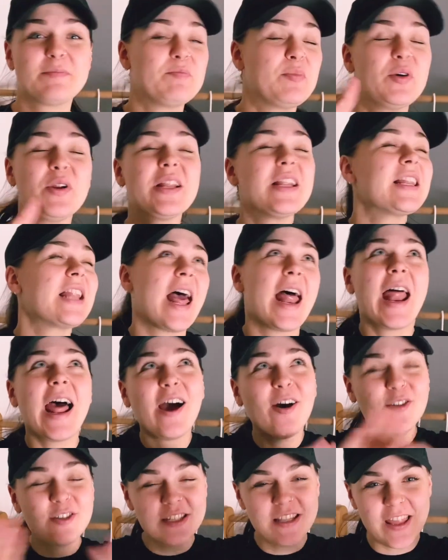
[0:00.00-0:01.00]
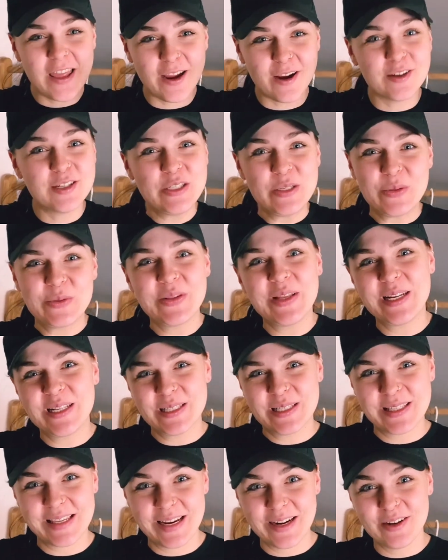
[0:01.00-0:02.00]
putting that out there, don't let
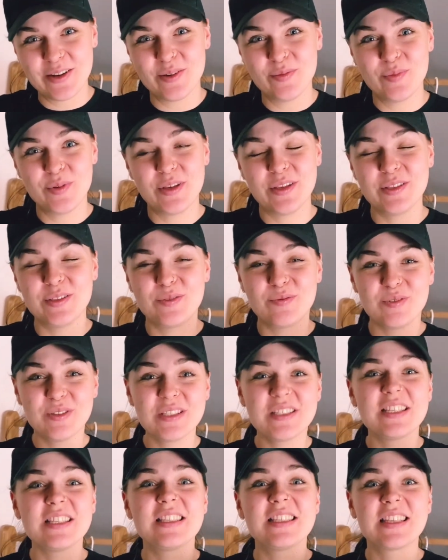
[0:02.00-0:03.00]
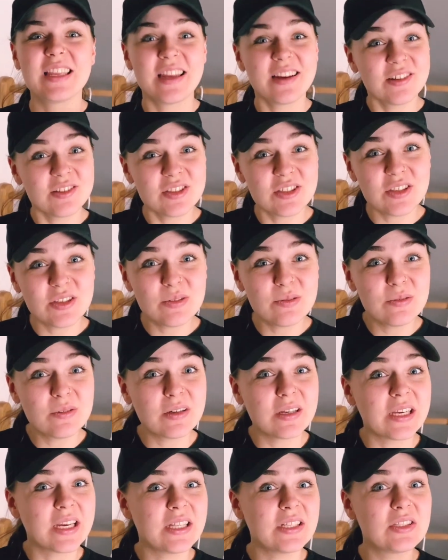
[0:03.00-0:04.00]
it scare you, because once it scares you
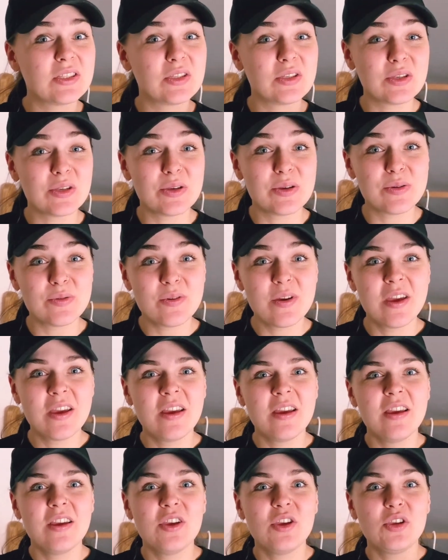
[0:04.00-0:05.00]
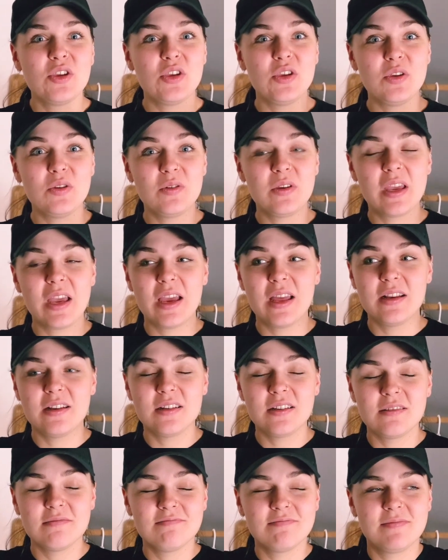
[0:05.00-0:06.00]
and gets to you, you get
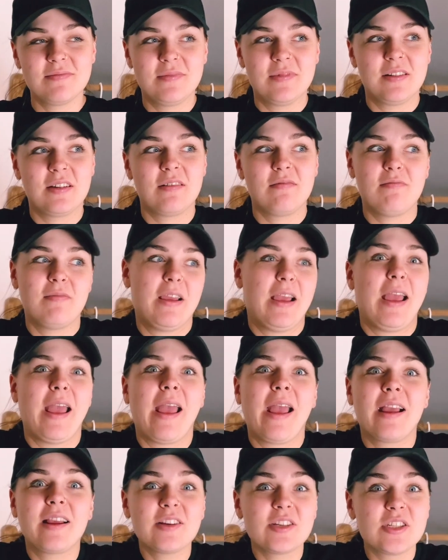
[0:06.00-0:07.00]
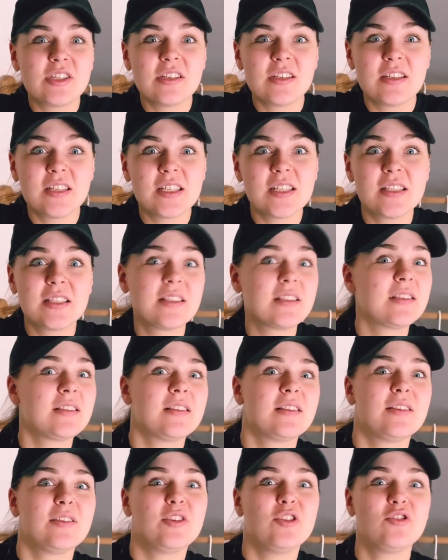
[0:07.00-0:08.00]

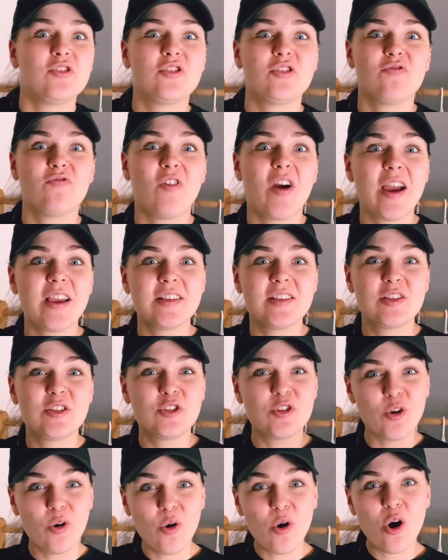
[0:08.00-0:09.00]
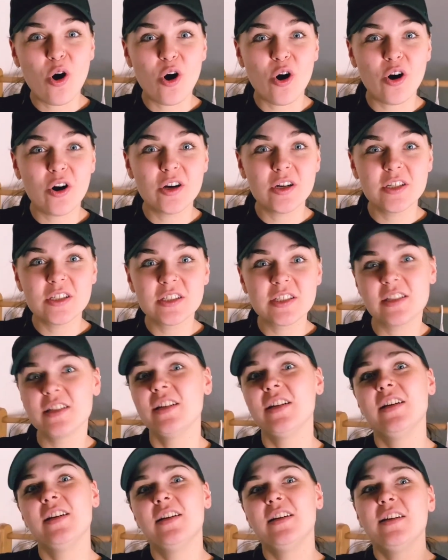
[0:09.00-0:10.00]
anxious, you try so hard
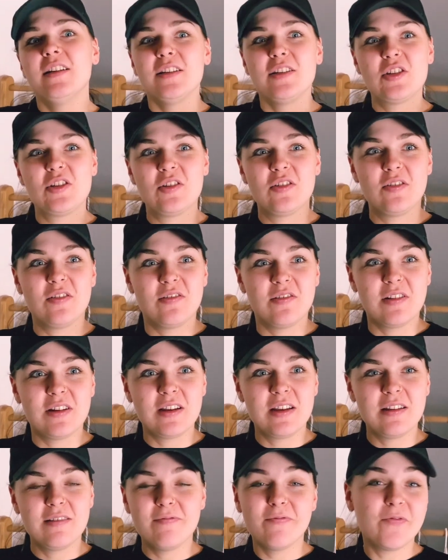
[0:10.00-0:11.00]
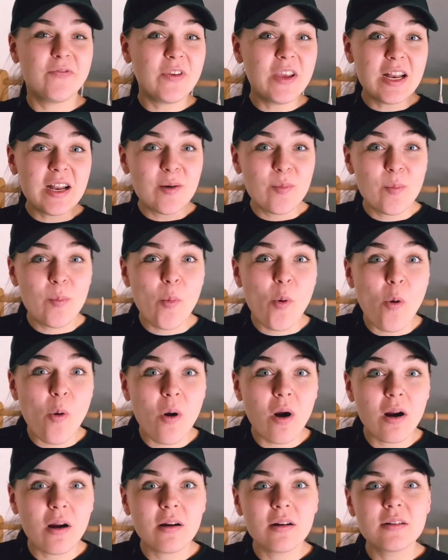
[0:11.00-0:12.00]
to feed him
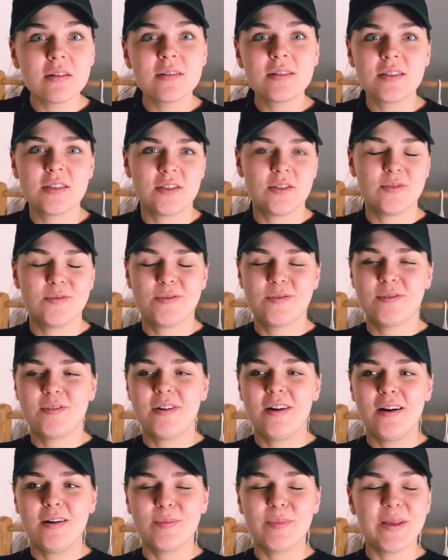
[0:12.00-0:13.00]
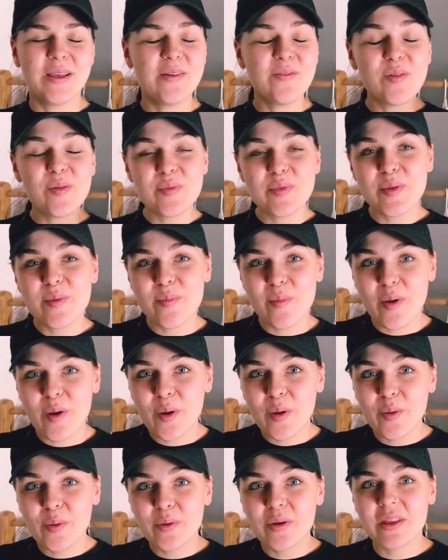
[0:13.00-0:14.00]
more, to give him the
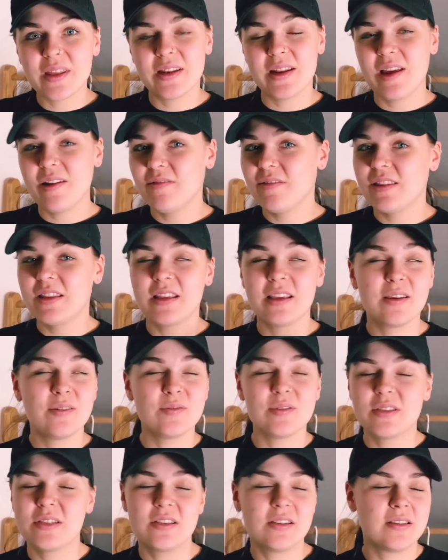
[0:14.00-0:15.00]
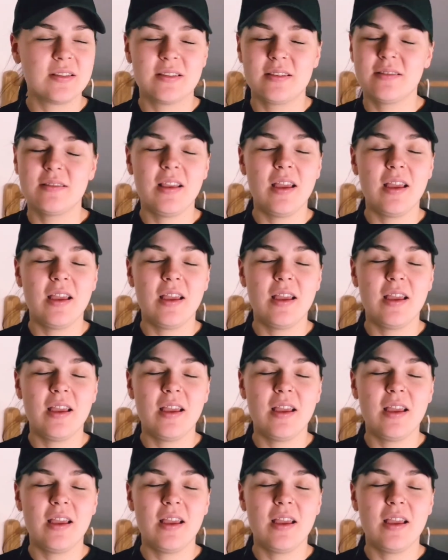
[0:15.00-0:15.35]
milk and everything. It's